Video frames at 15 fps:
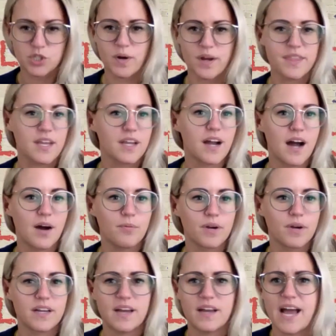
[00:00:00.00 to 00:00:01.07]
I think we're going
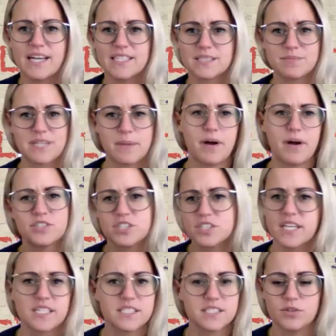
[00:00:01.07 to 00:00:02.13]
to add some typology
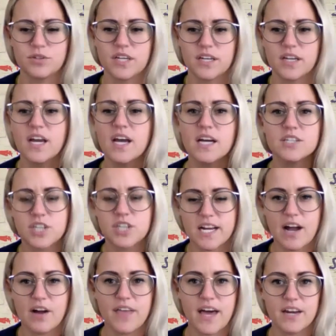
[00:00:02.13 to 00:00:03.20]
links so you could check
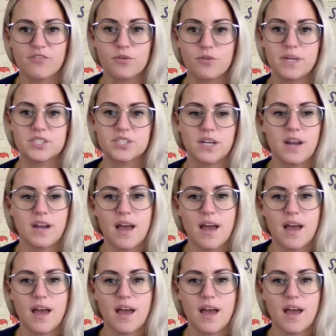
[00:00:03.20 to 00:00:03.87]
out that information,